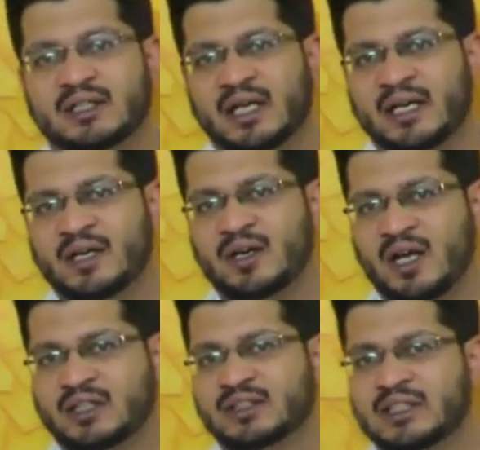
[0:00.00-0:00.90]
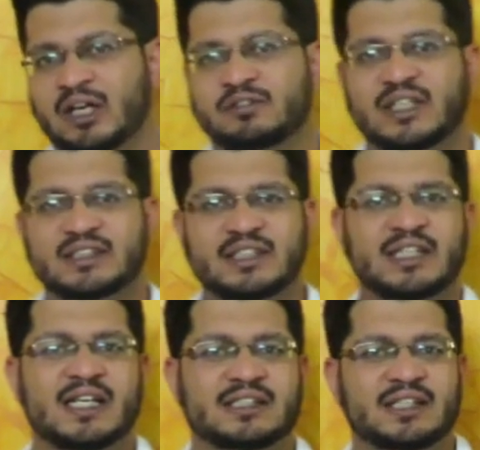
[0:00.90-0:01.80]
The introduction of the
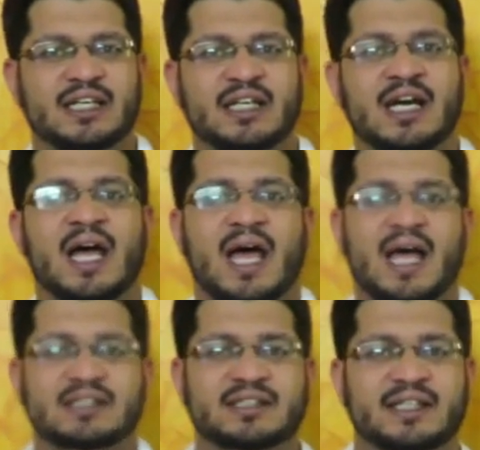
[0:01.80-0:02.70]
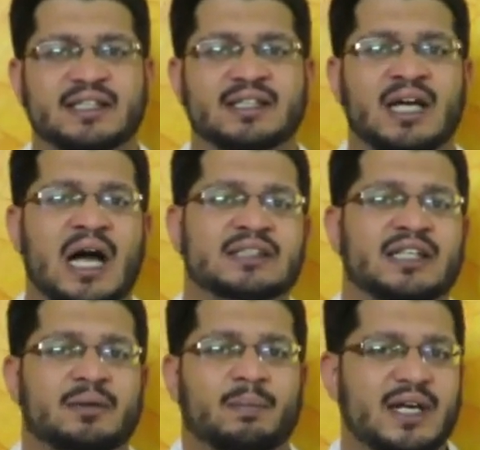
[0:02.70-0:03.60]
GST has seen the
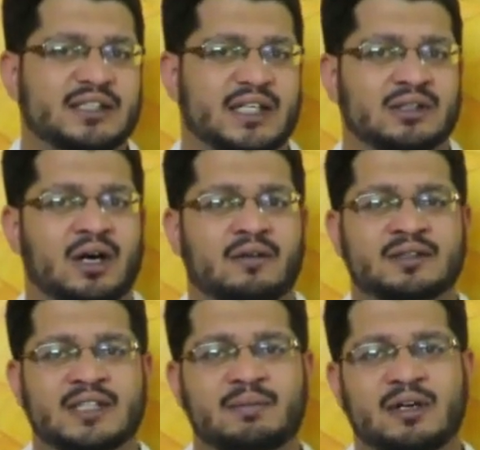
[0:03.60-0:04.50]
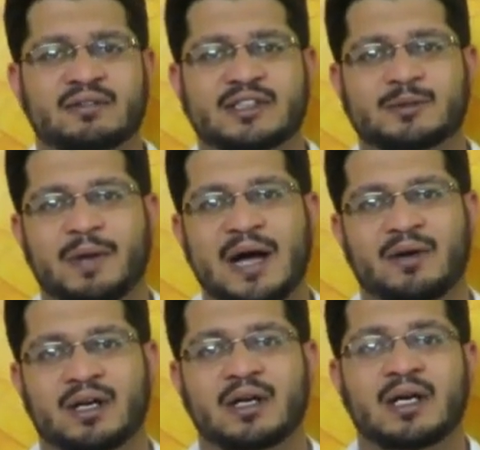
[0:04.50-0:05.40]
usurpation of some of this
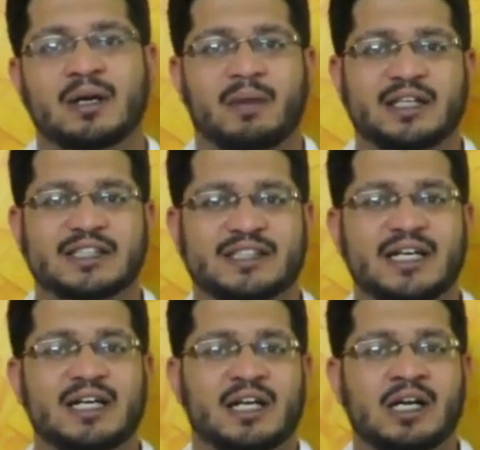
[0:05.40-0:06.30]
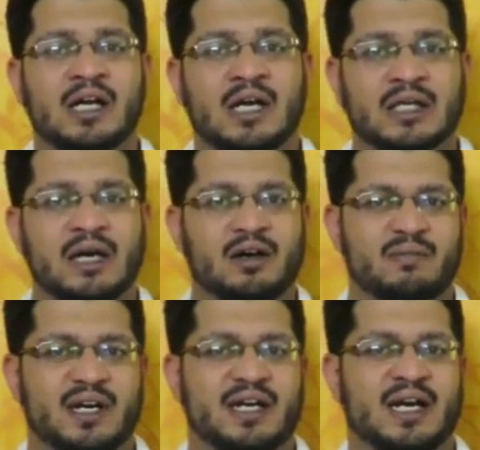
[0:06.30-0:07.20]
power by the central
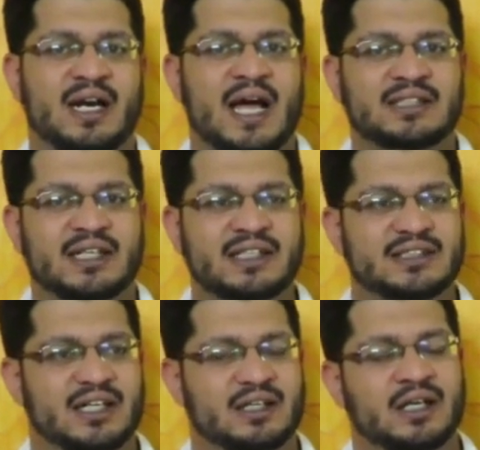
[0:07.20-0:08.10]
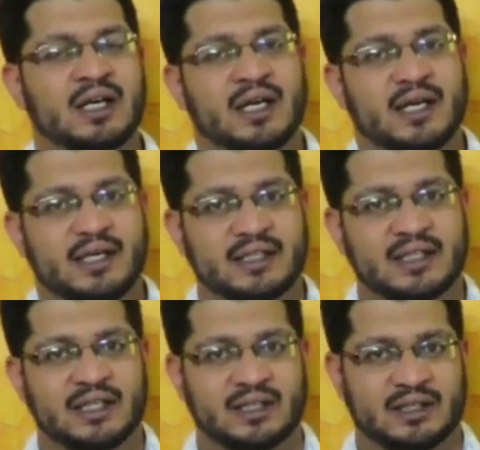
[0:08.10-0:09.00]
government, and as a result, in
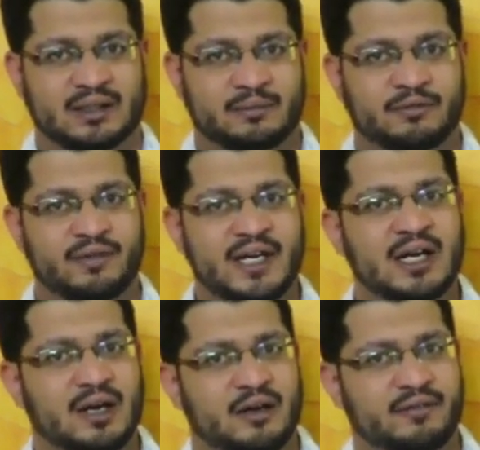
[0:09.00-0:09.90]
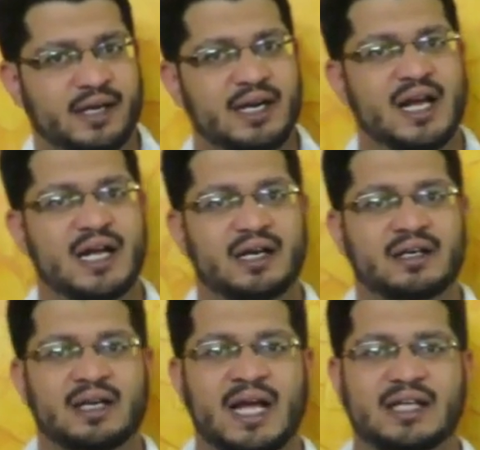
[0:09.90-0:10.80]
the field of
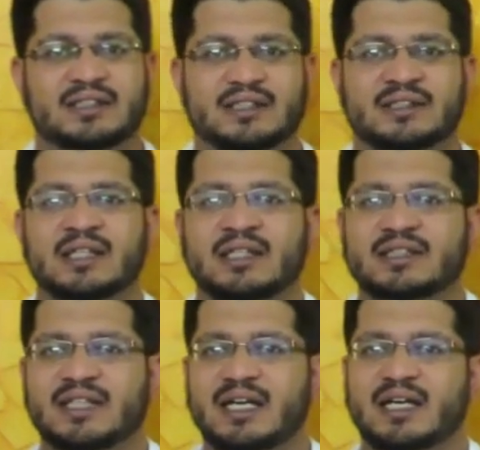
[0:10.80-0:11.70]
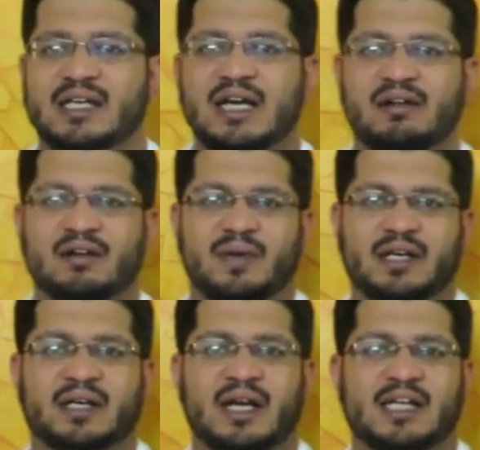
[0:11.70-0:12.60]
indirect taxes, central
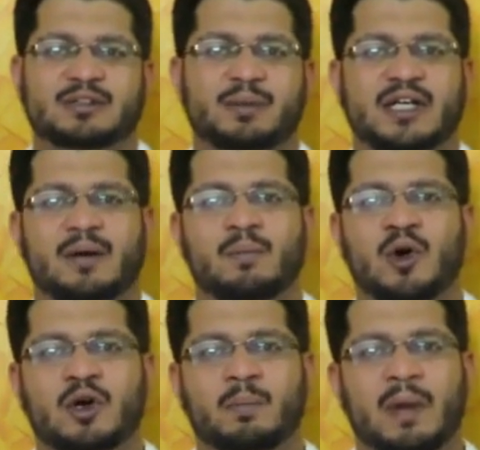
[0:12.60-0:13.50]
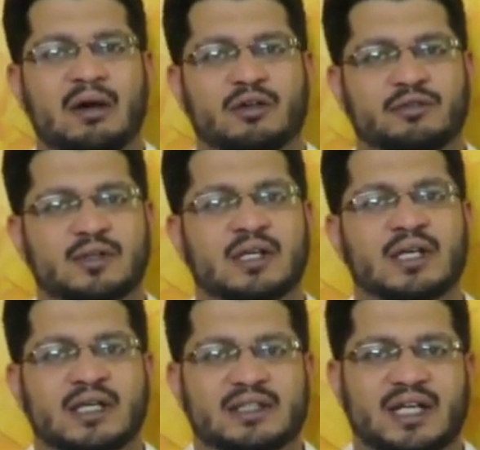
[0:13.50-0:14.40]
government has become more powerful
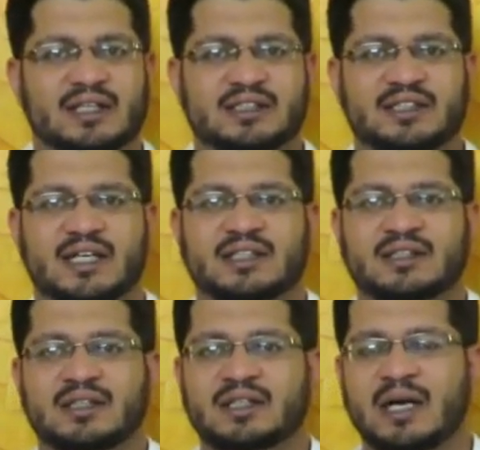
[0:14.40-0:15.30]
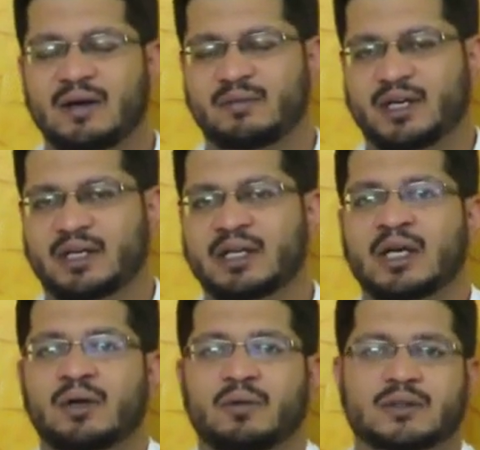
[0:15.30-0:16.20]
than the state's government,
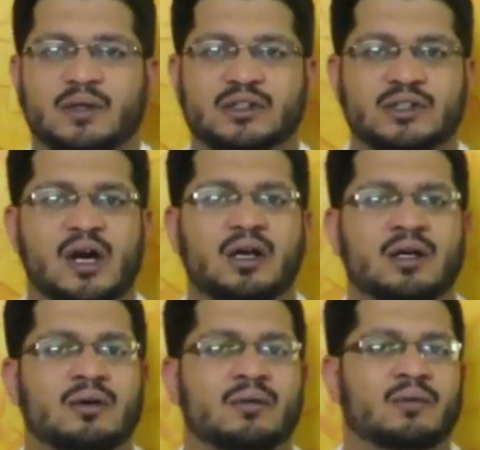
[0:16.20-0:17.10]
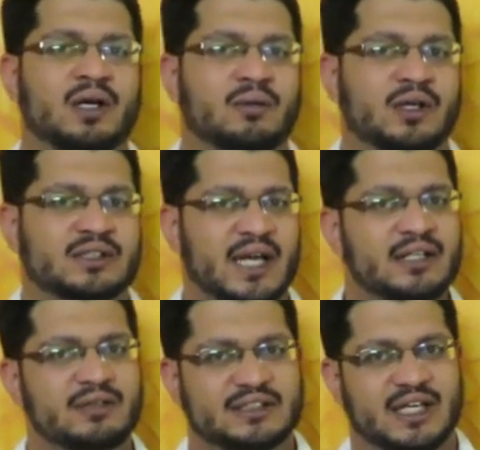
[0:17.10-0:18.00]
which was not what was
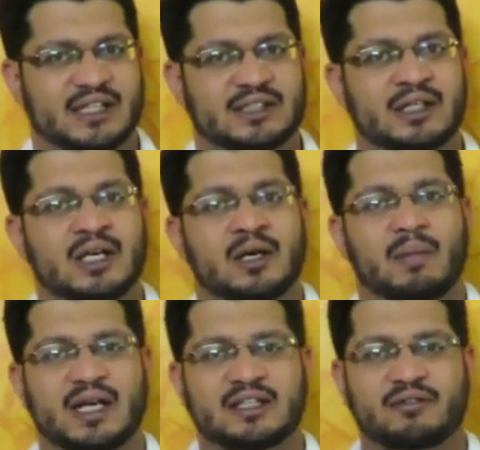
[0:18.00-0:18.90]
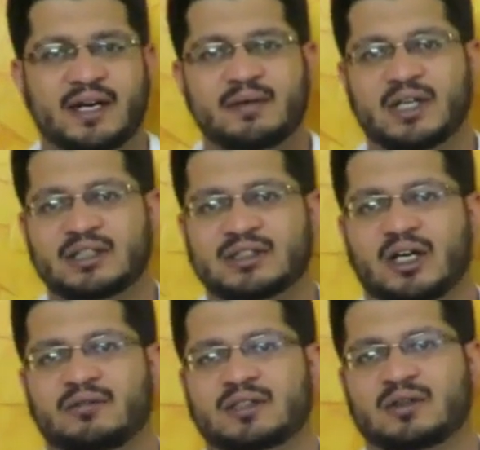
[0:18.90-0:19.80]
envisaged by the framers
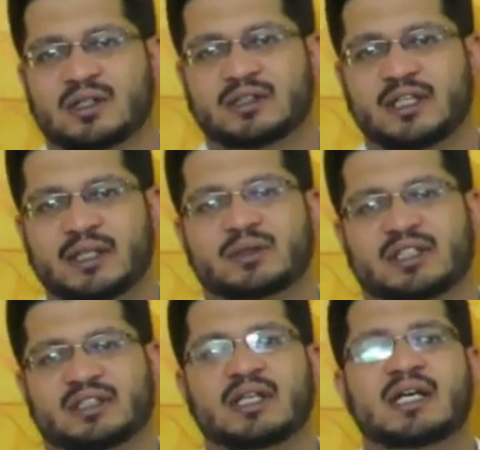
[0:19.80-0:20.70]
of the Constitution.